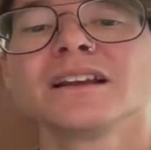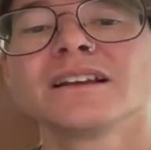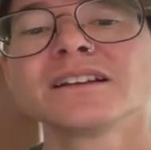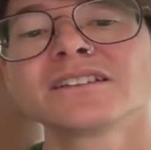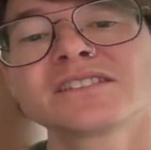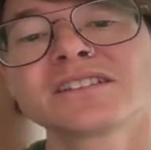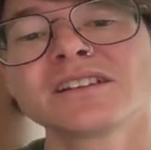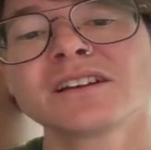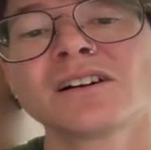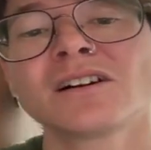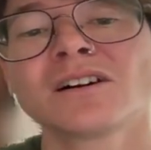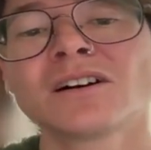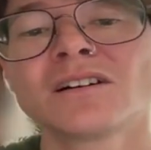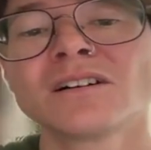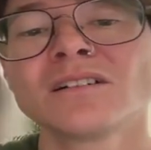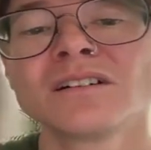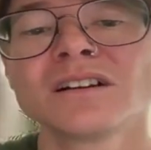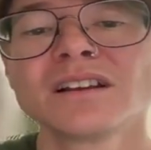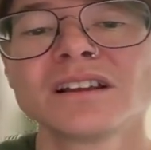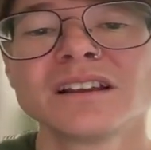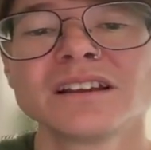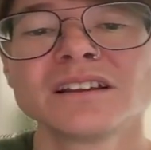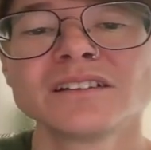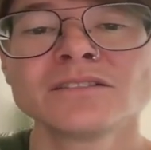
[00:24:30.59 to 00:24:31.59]
So
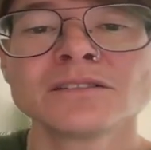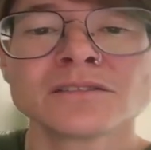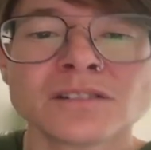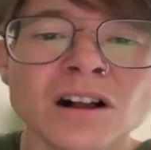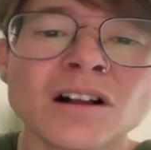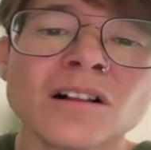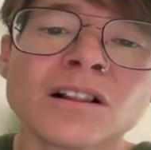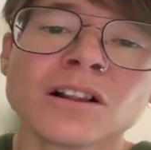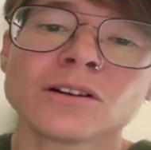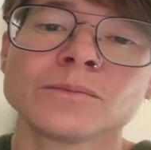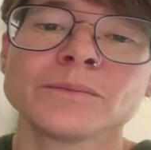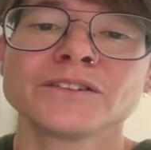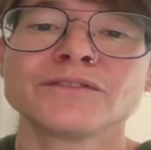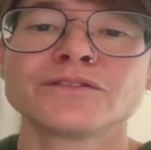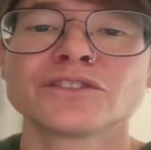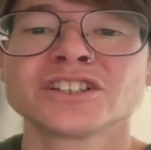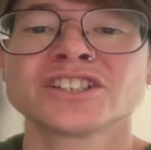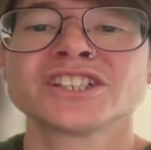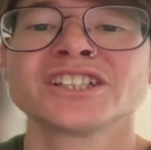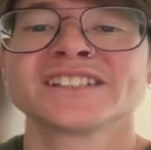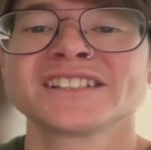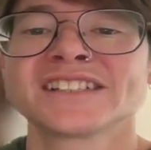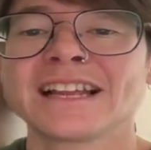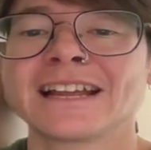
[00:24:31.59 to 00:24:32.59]
you'll call her before
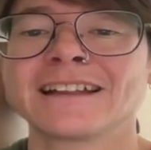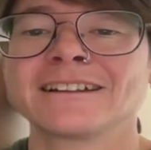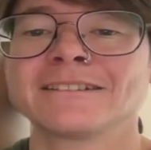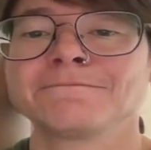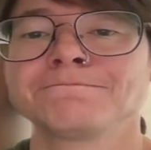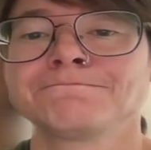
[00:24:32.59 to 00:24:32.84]
she's done.